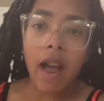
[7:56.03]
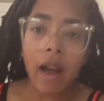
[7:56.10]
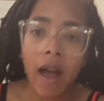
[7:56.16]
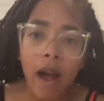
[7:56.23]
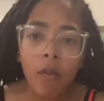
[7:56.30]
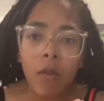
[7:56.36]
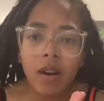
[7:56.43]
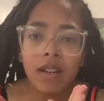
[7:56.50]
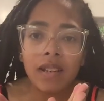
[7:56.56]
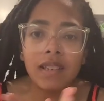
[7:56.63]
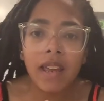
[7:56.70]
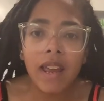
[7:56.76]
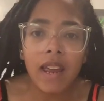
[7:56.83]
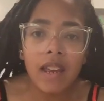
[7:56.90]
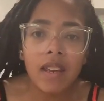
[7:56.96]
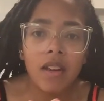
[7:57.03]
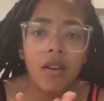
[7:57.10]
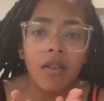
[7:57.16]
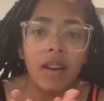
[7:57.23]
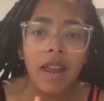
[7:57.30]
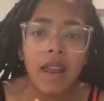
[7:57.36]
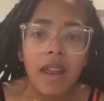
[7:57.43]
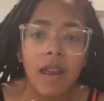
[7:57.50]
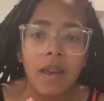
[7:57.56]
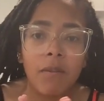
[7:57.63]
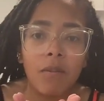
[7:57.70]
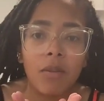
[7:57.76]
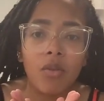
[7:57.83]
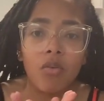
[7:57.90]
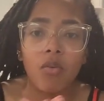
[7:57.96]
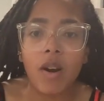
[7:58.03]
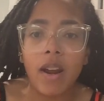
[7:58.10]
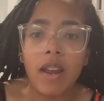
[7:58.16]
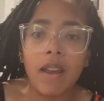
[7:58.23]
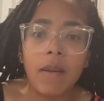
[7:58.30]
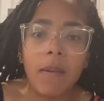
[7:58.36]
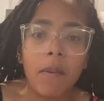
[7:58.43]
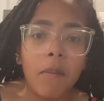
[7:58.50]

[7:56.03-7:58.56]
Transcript: I, I want to say your name right,